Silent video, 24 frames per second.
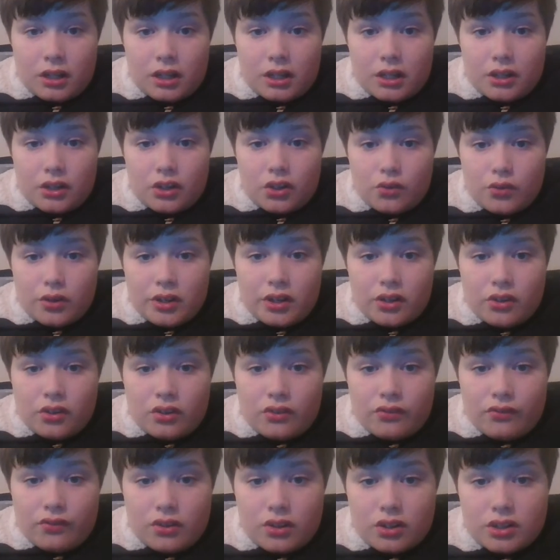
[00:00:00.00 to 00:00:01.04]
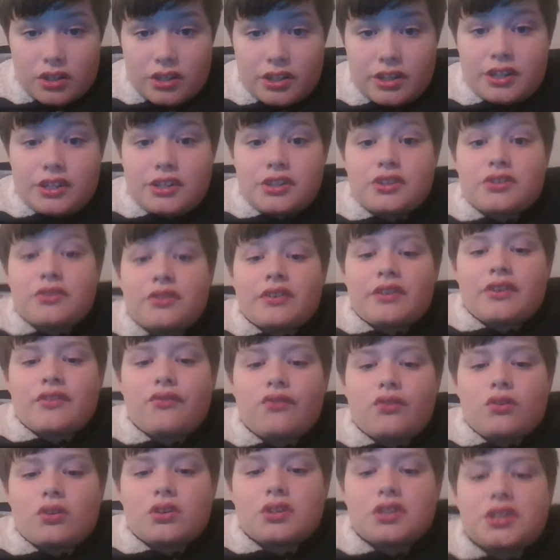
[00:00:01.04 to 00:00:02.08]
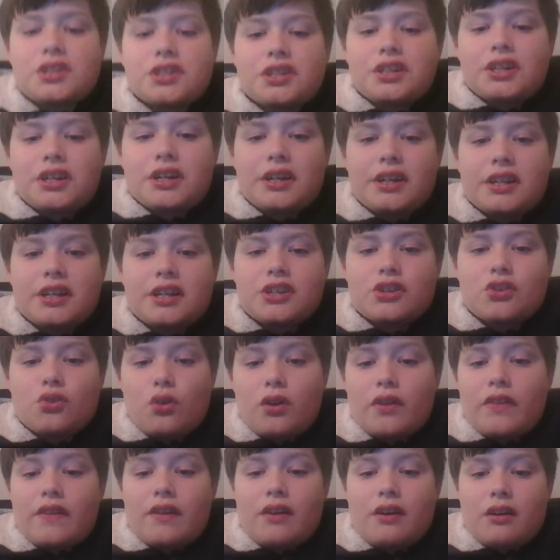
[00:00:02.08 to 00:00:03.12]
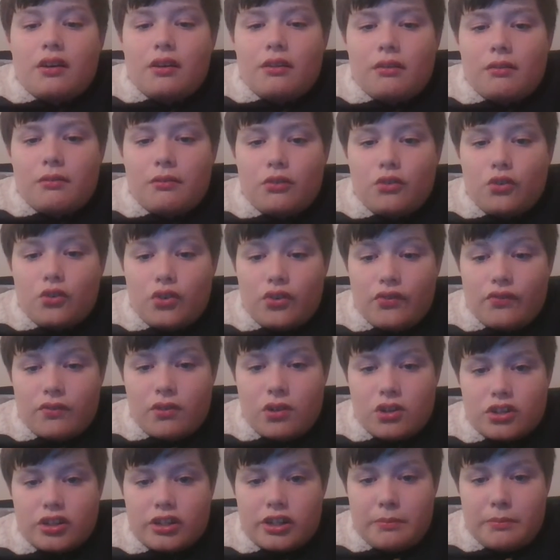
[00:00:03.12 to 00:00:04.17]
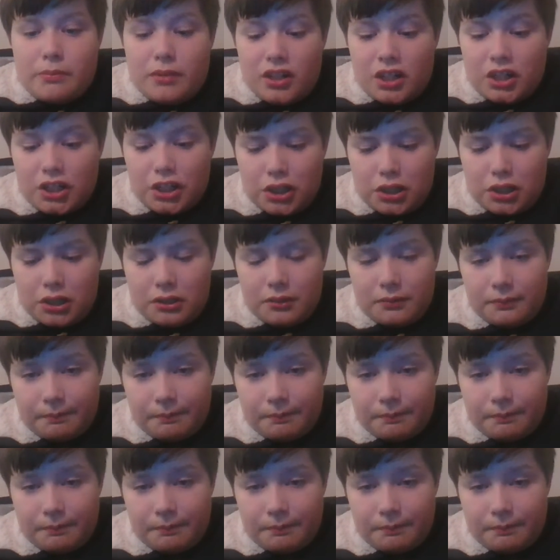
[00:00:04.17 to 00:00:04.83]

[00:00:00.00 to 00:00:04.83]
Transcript: during university, during the first year, he joined the university militia.